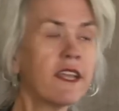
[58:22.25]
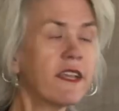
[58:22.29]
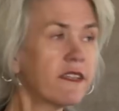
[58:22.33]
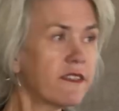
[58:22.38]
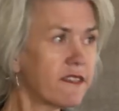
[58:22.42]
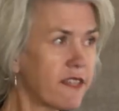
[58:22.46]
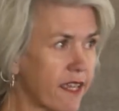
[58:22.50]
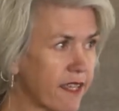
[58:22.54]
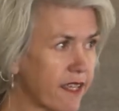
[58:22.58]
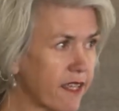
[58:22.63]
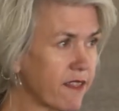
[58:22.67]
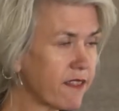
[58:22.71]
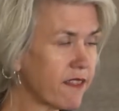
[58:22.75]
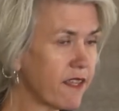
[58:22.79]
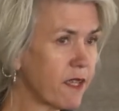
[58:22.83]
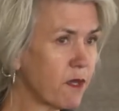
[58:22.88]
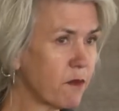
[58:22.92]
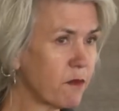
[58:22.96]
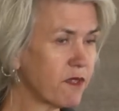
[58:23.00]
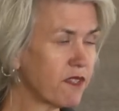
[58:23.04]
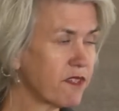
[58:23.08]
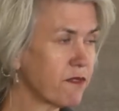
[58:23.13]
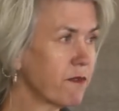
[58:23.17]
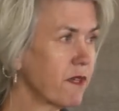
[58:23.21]
Second thing
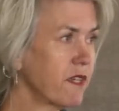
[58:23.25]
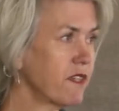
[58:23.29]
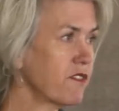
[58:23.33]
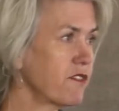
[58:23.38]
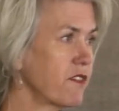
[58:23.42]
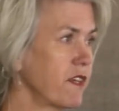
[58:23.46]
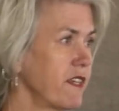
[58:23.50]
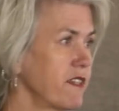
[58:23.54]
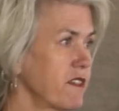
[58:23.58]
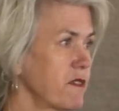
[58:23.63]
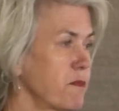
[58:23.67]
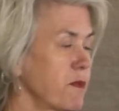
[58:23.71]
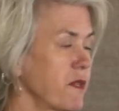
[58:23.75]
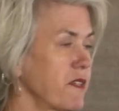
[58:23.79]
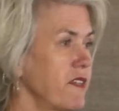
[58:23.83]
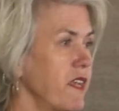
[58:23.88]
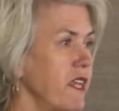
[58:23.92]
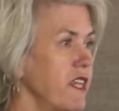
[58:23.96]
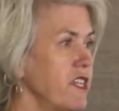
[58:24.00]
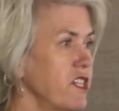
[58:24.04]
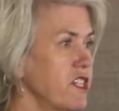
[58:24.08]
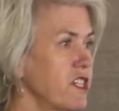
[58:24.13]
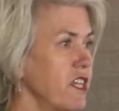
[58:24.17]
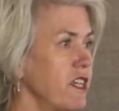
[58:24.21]
was around
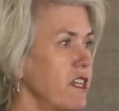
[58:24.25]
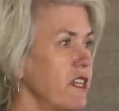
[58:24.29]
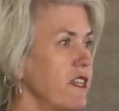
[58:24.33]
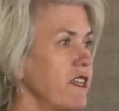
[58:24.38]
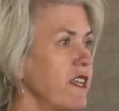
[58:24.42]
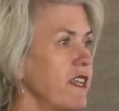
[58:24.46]
transportation.